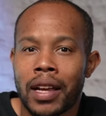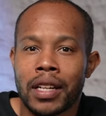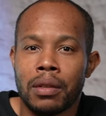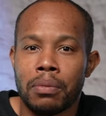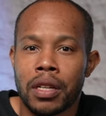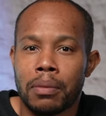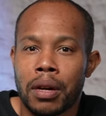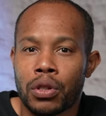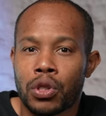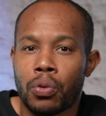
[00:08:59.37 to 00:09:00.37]
I like to be
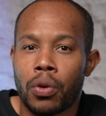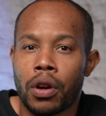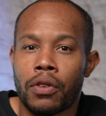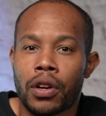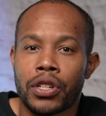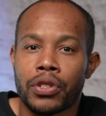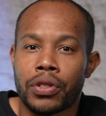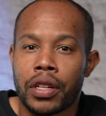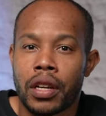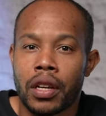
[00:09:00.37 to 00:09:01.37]
about twelve
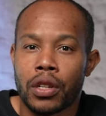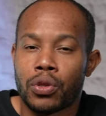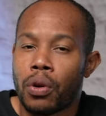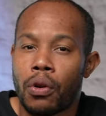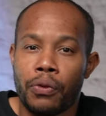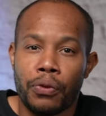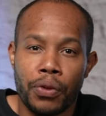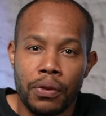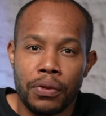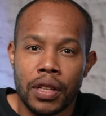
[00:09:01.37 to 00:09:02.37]
hundred, twelve
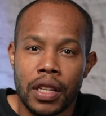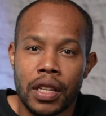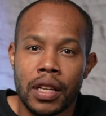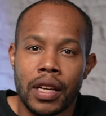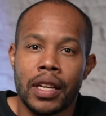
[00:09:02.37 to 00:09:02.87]
fifty